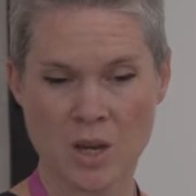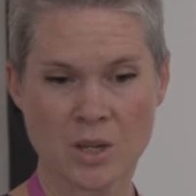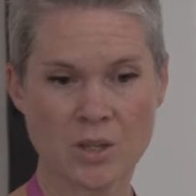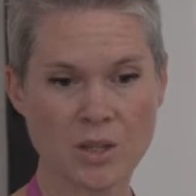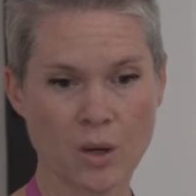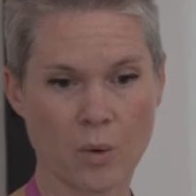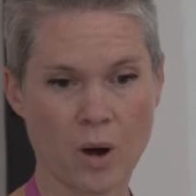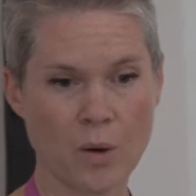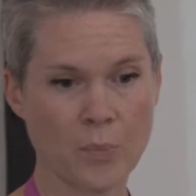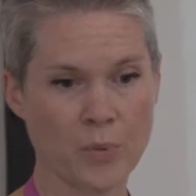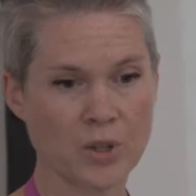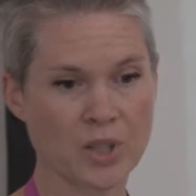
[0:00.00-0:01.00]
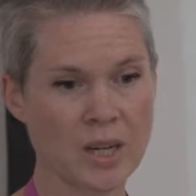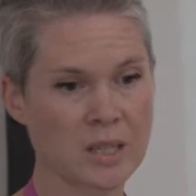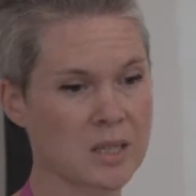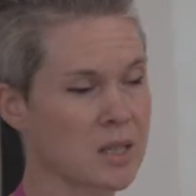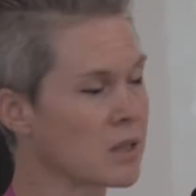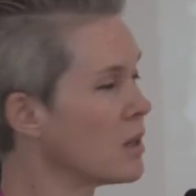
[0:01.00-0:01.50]
So our
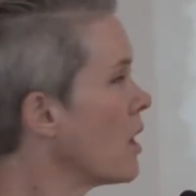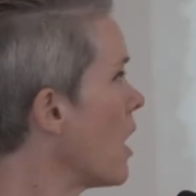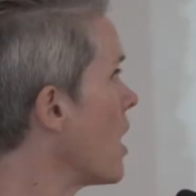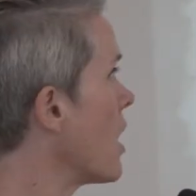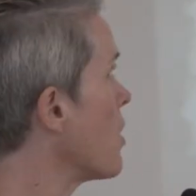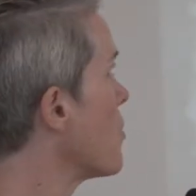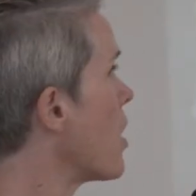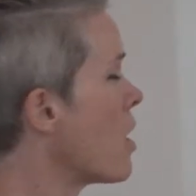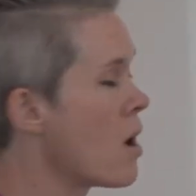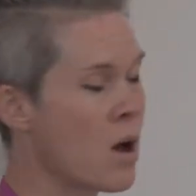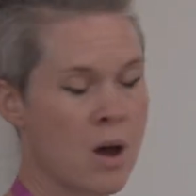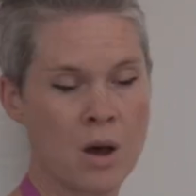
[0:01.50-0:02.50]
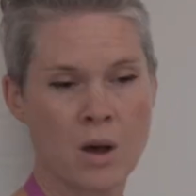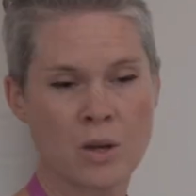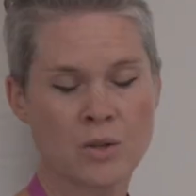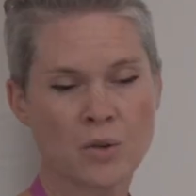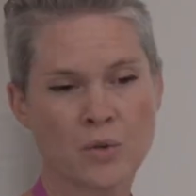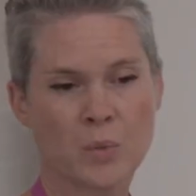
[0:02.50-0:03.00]
project,
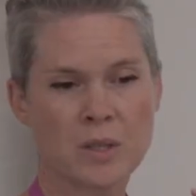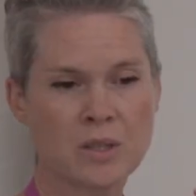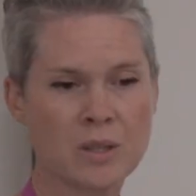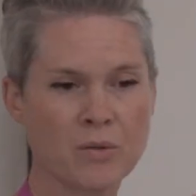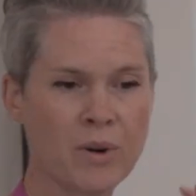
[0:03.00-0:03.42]
the